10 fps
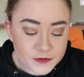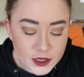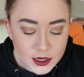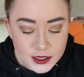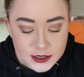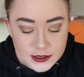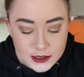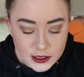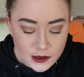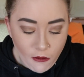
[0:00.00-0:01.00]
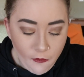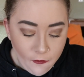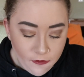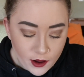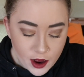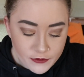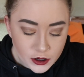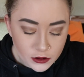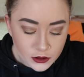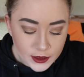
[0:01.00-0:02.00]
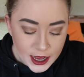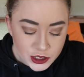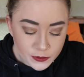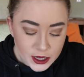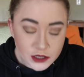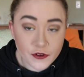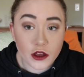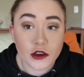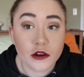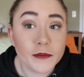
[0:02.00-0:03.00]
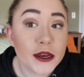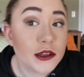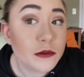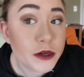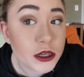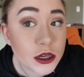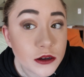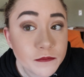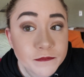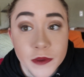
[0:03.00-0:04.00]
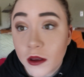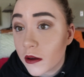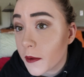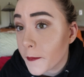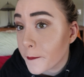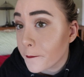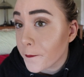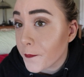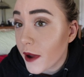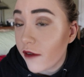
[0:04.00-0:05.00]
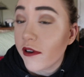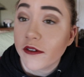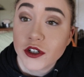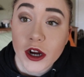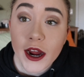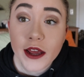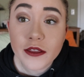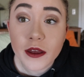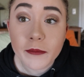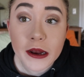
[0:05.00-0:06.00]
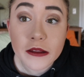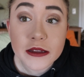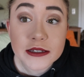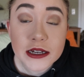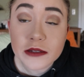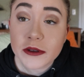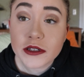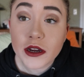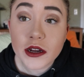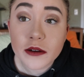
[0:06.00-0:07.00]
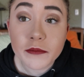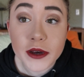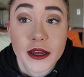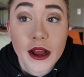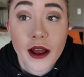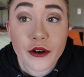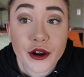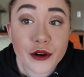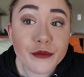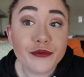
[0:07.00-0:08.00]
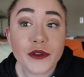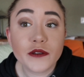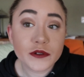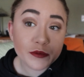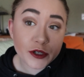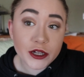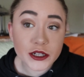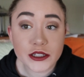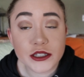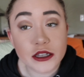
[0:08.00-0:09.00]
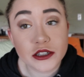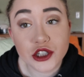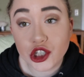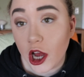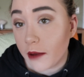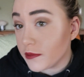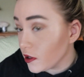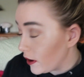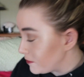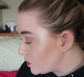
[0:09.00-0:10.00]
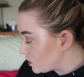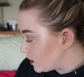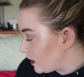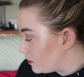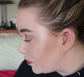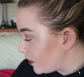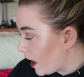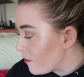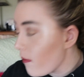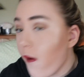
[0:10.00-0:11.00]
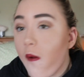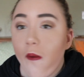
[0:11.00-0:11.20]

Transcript: It is the CoverGirl Lash Blast Volume, and it's pretty good. I've never tried the Better Than Sex mascara, but I don't know. This one's pretty good. It does its job, so I'm just going to keep with that.